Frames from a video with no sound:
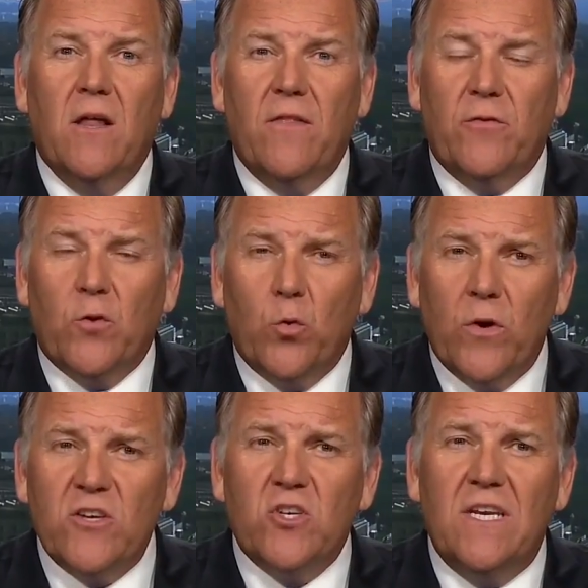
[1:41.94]
that the
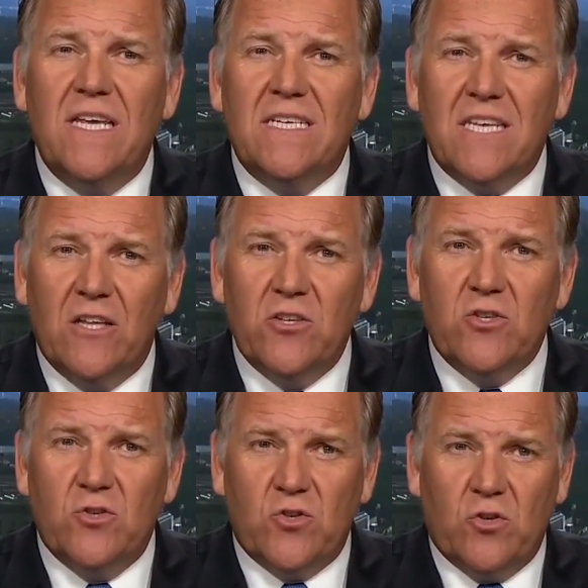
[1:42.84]
Russian
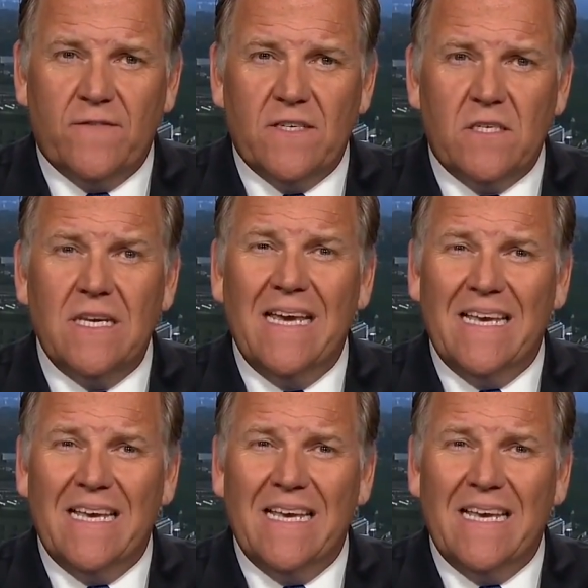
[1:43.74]
intelligence service